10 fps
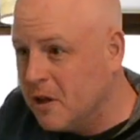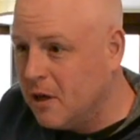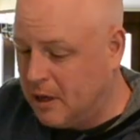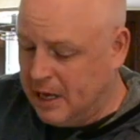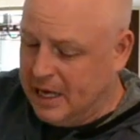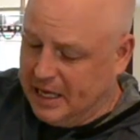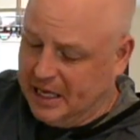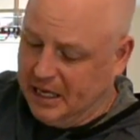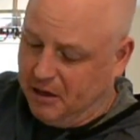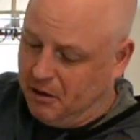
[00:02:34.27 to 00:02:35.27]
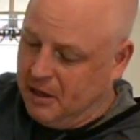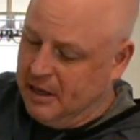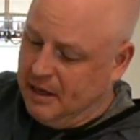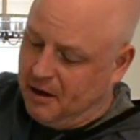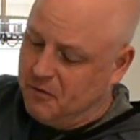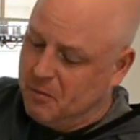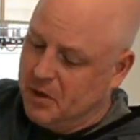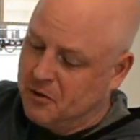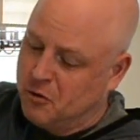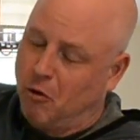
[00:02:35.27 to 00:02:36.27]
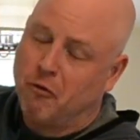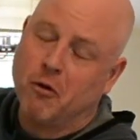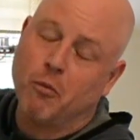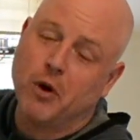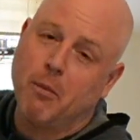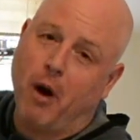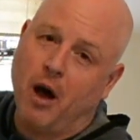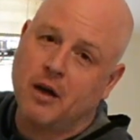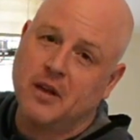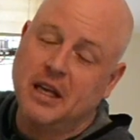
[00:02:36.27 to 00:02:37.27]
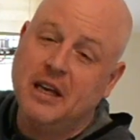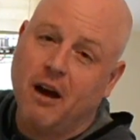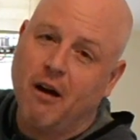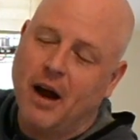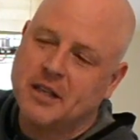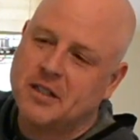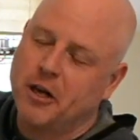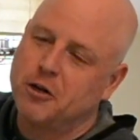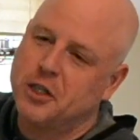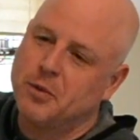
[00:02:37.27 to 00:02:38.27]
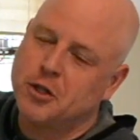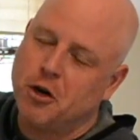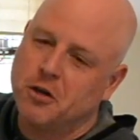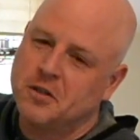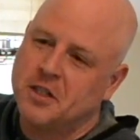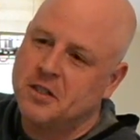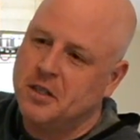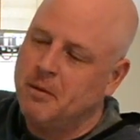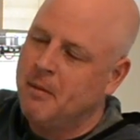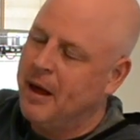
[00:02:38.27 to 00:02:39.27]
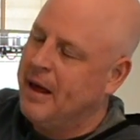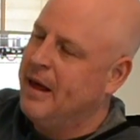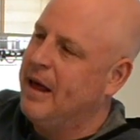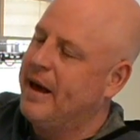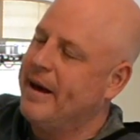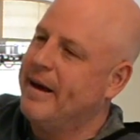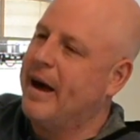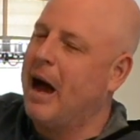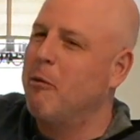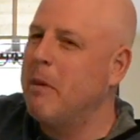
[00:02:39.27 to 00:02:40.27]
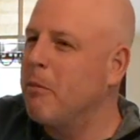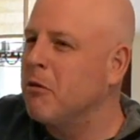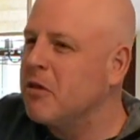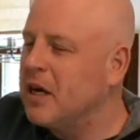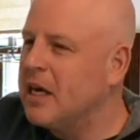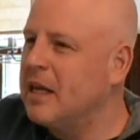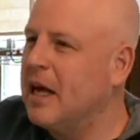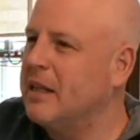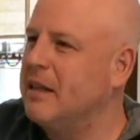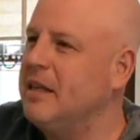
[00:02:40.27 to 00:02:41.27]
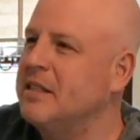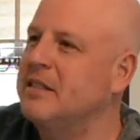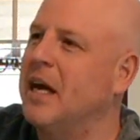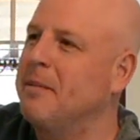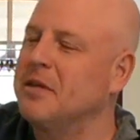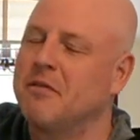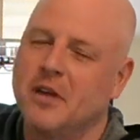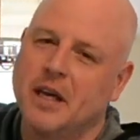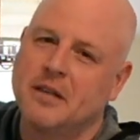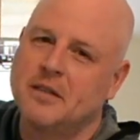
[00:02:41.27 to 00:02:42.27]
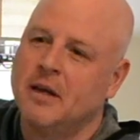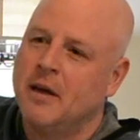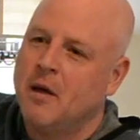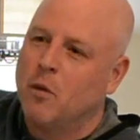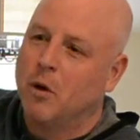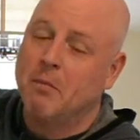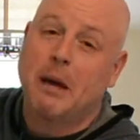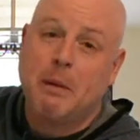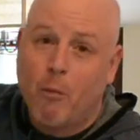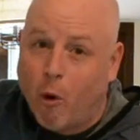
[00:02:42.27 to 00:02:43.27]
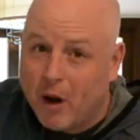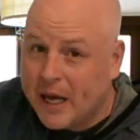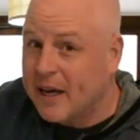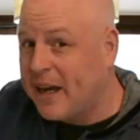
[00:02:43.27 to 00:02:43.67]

the heel of the midsole from Reebok, the ERS, energy return system. I remember thinking that these types of things would make me more like a